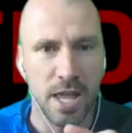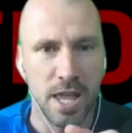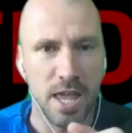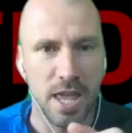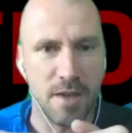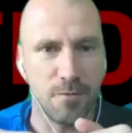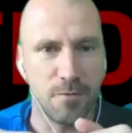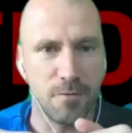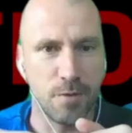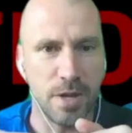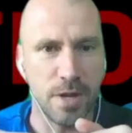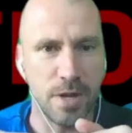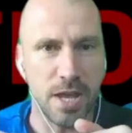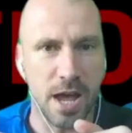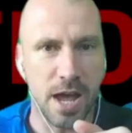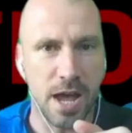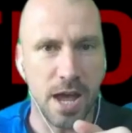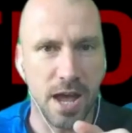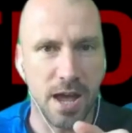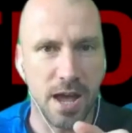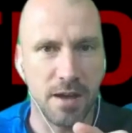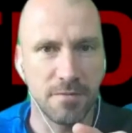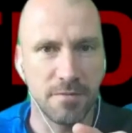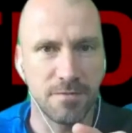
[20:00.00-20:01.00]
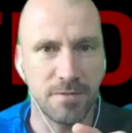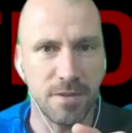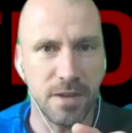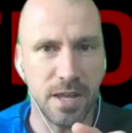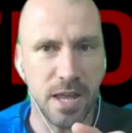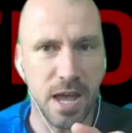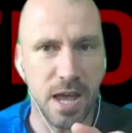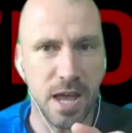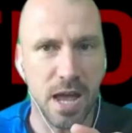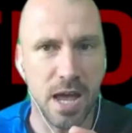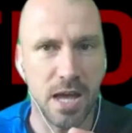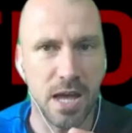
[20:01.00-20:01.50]
if we have
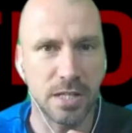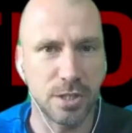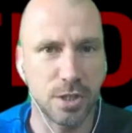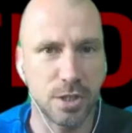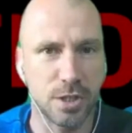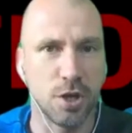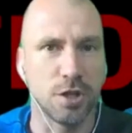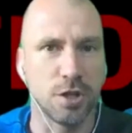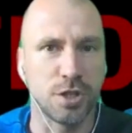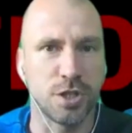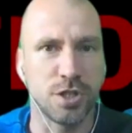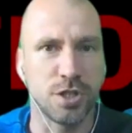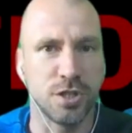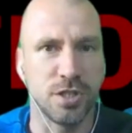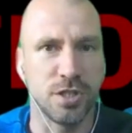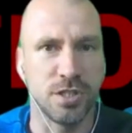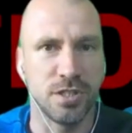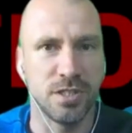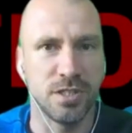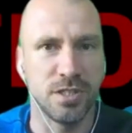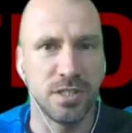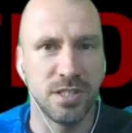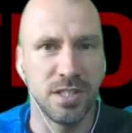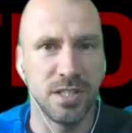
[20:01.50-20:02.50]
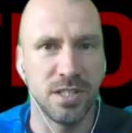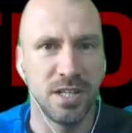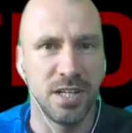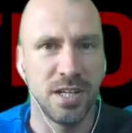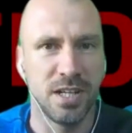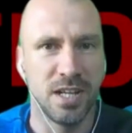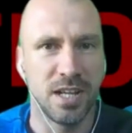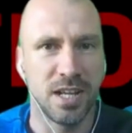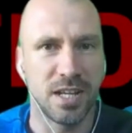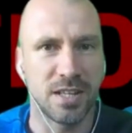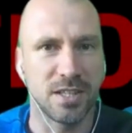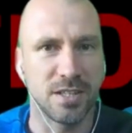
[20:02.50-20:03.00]
a touch.
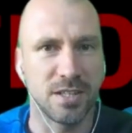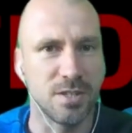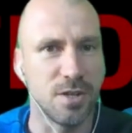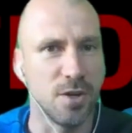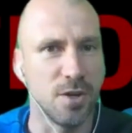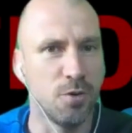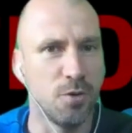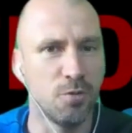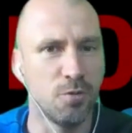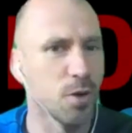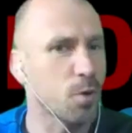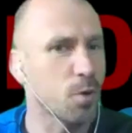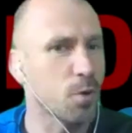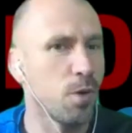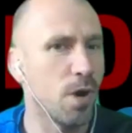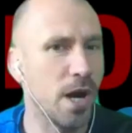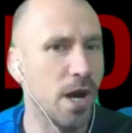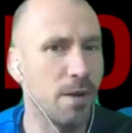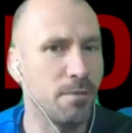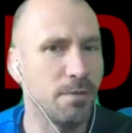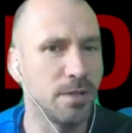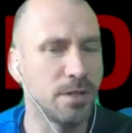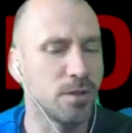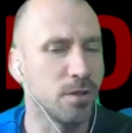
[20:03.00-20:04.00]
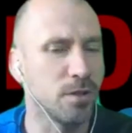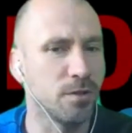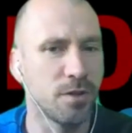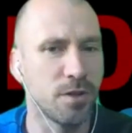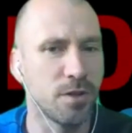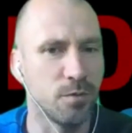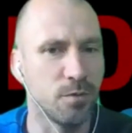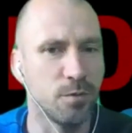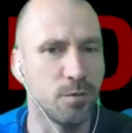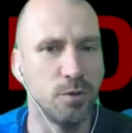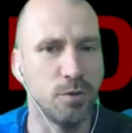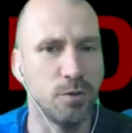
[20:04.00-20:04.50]
Like, there's no requirement under
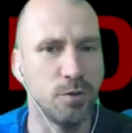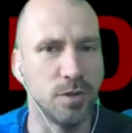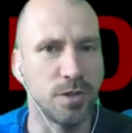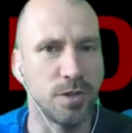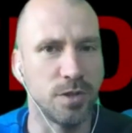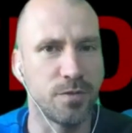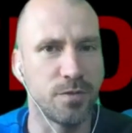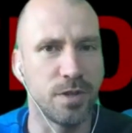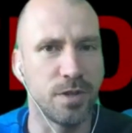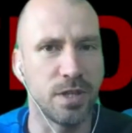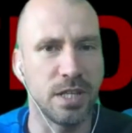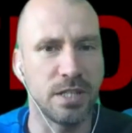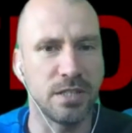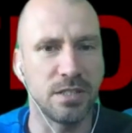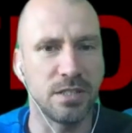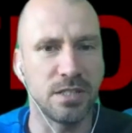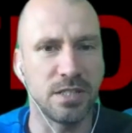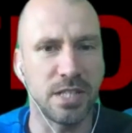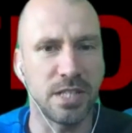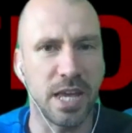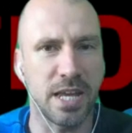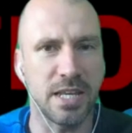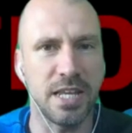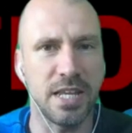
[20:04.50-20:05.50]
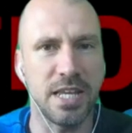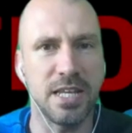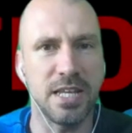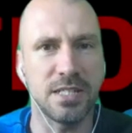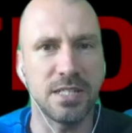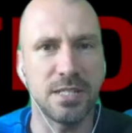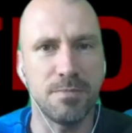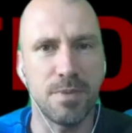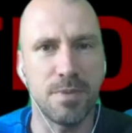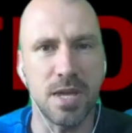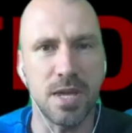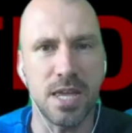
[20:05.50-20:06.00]
the rules for the technique
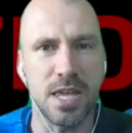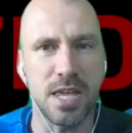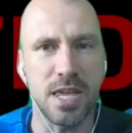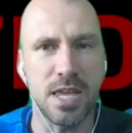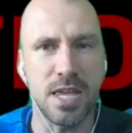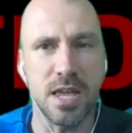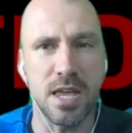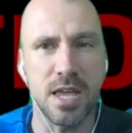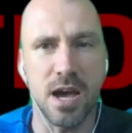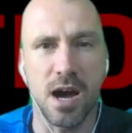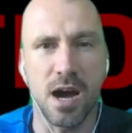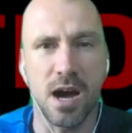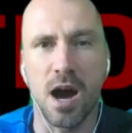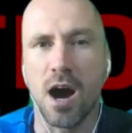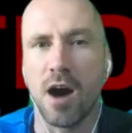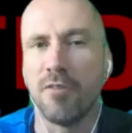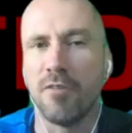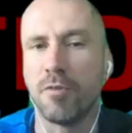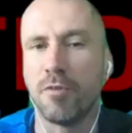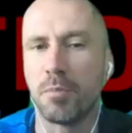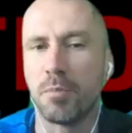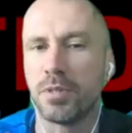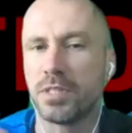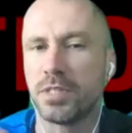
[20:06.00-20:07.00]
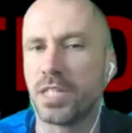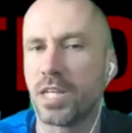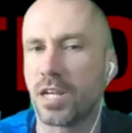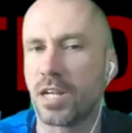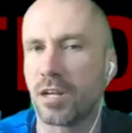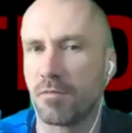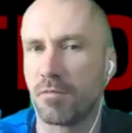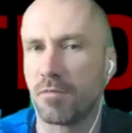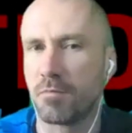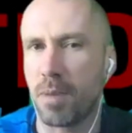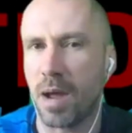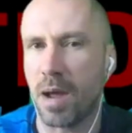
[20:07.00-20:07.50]
to be of a
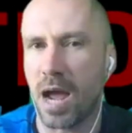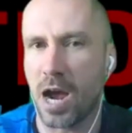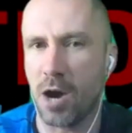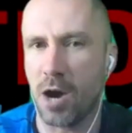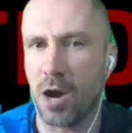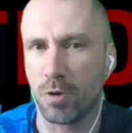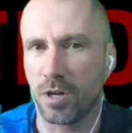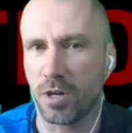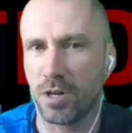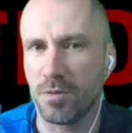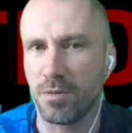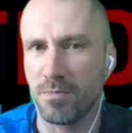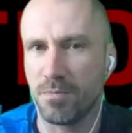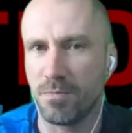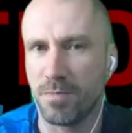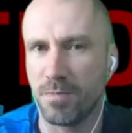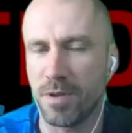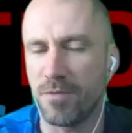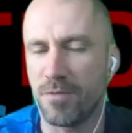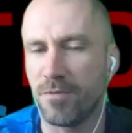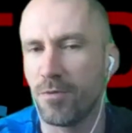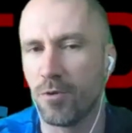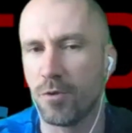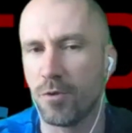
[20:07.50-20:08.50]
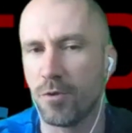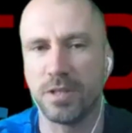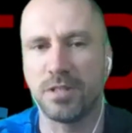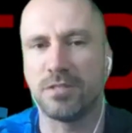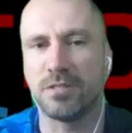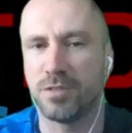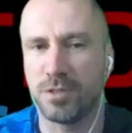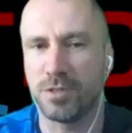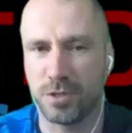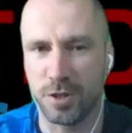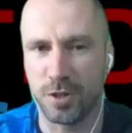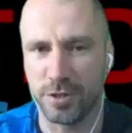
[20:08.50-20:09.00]
particular power before it
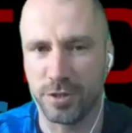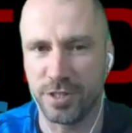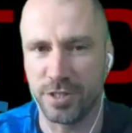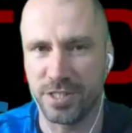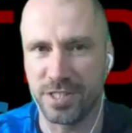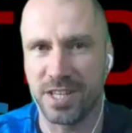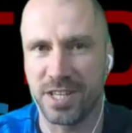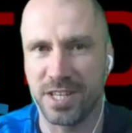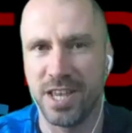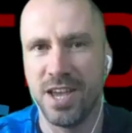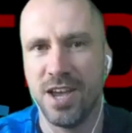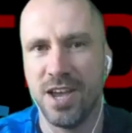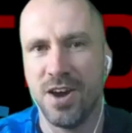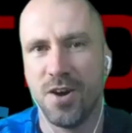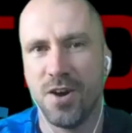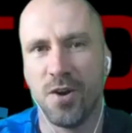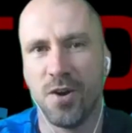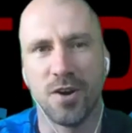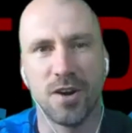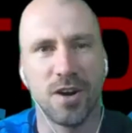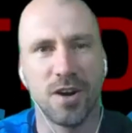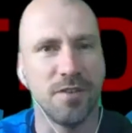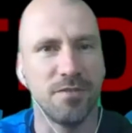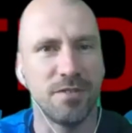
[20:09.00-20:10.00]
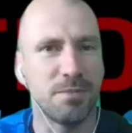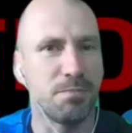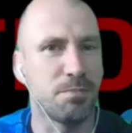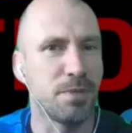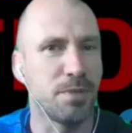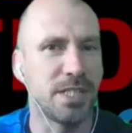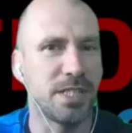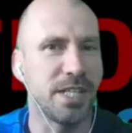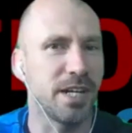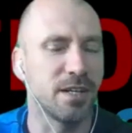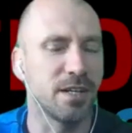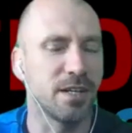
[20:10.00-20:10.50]
touches, or of a
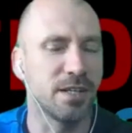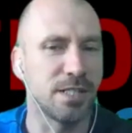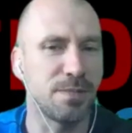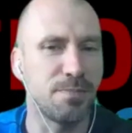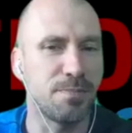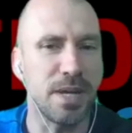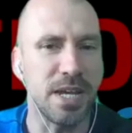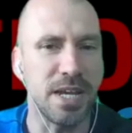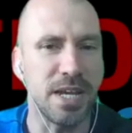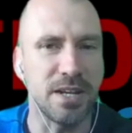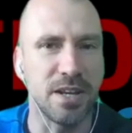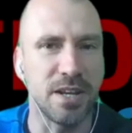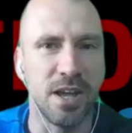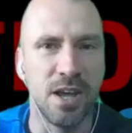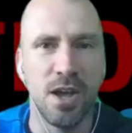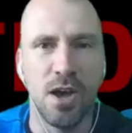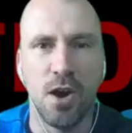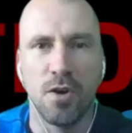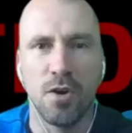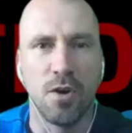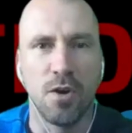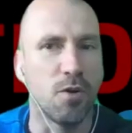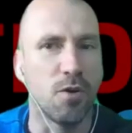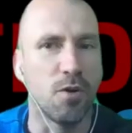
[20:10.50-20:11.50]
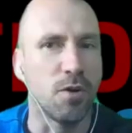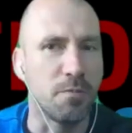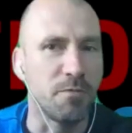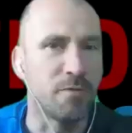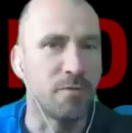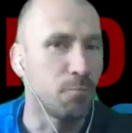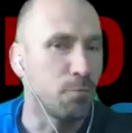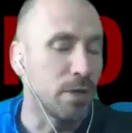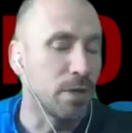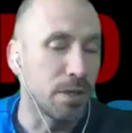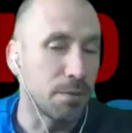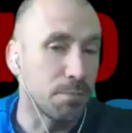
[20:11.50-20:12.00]
particular speed, or
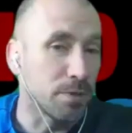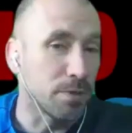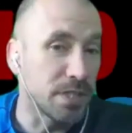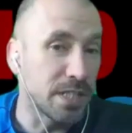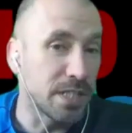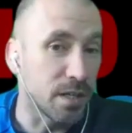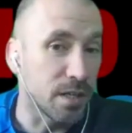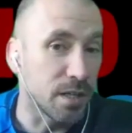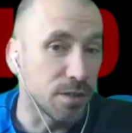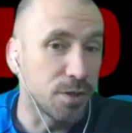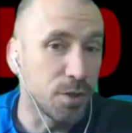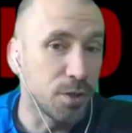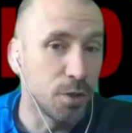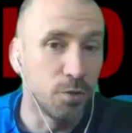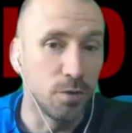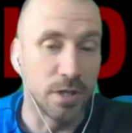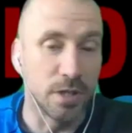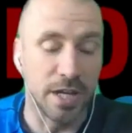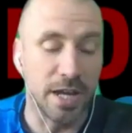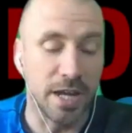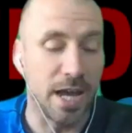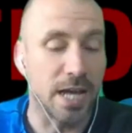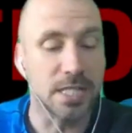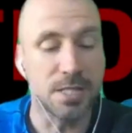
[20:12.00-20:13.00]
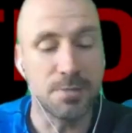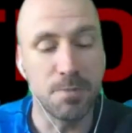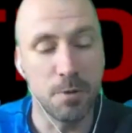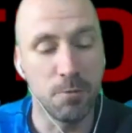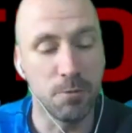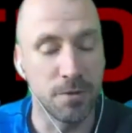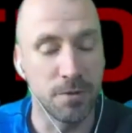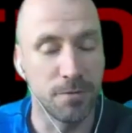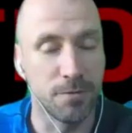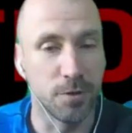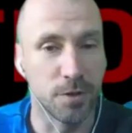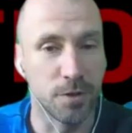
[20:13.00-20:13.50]
with a particular tool. Like, it has to be
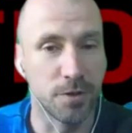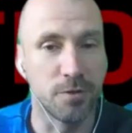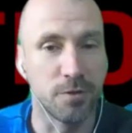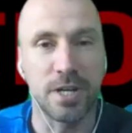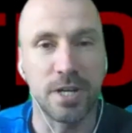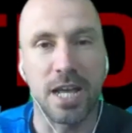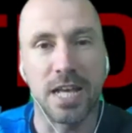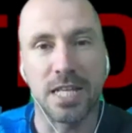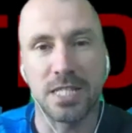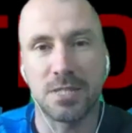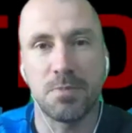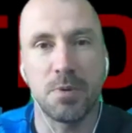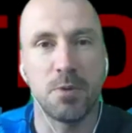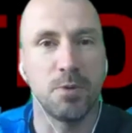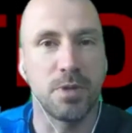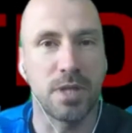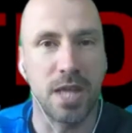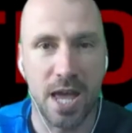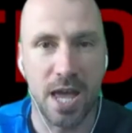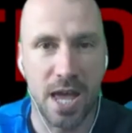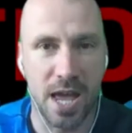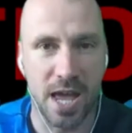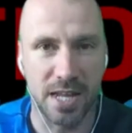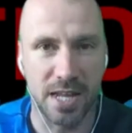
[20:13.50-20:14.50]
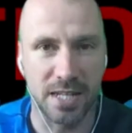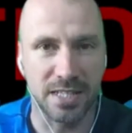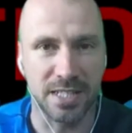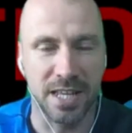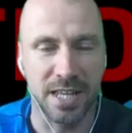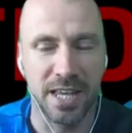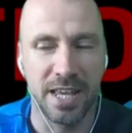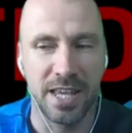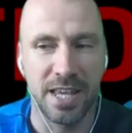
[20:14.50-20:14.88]
with the foot, or it has to be with the hand.